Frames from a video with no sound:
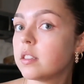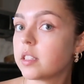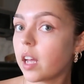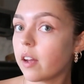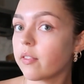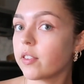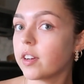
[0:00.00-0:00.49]

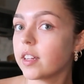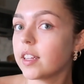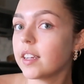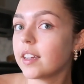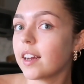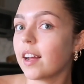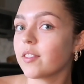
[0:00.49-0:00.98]

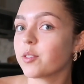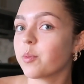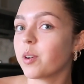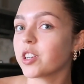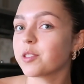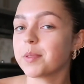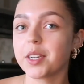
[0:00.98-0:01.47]
Definitely gonna have to
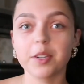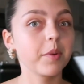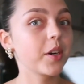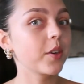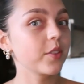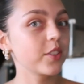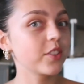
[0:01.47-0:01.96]
wash my hair
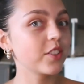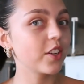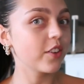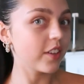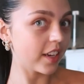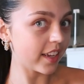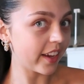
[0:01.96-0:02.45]
tomorrow. There's
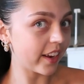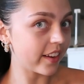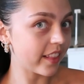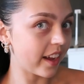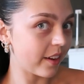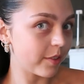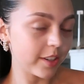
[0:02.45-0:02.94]
no getting out
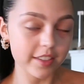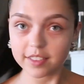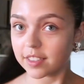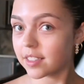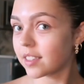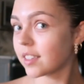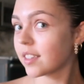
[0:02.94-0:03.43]
of that
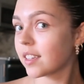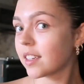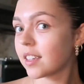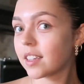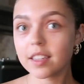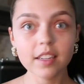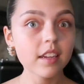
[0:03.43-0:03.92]

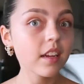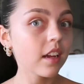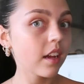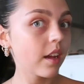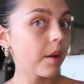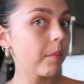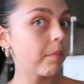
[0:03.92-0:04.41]
one.
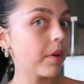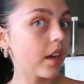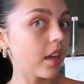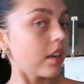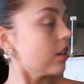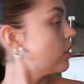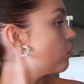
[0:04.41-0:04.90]

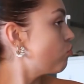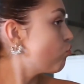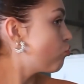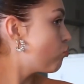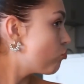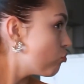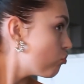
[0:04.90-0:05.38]

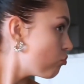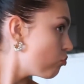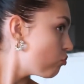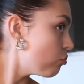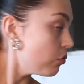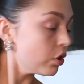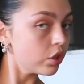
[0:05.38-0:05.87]

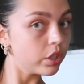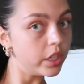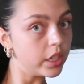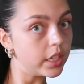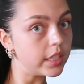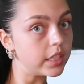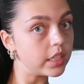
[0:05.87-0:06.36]
But
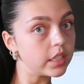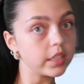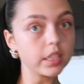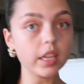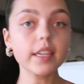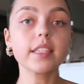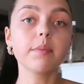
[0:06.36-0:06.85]
she is
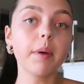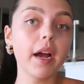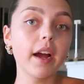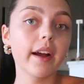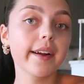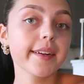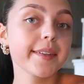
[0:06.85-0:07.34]
slicked
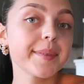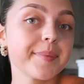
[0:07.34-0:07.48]
back.